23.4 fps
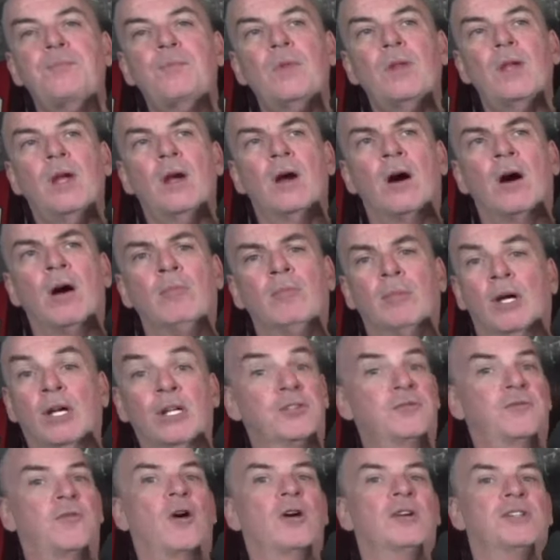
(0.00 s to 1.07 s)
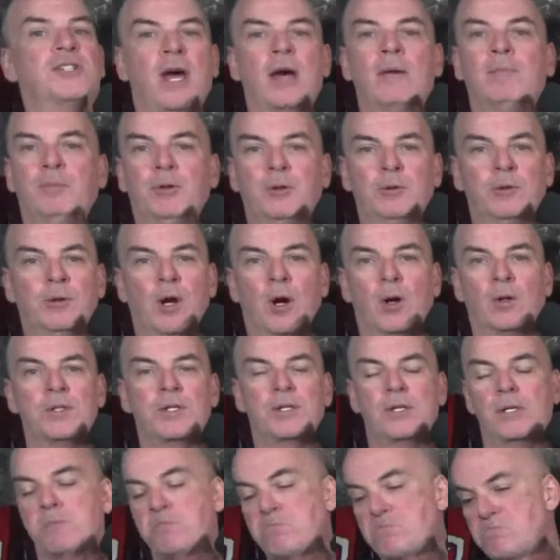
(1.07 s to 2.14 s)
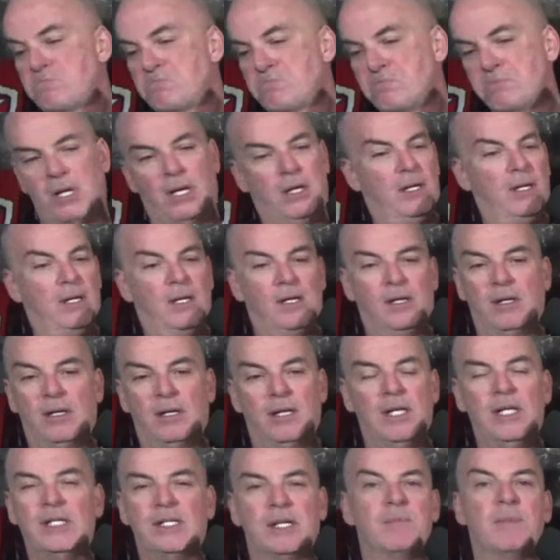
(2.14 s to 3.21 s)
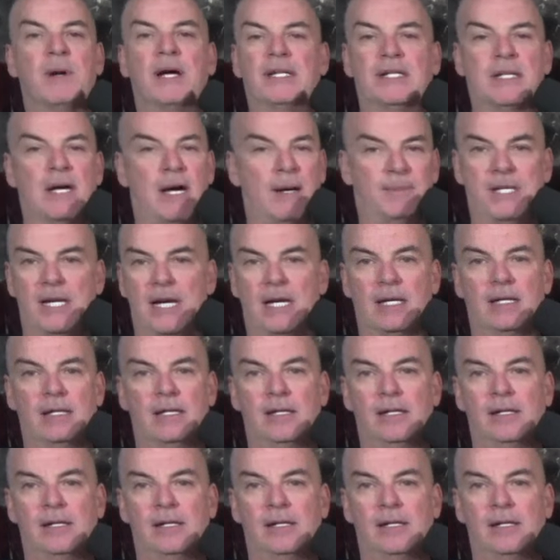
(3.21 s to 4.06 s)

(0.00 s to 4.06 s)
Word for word: Um, as far as Emppu goes, he's in my top 10.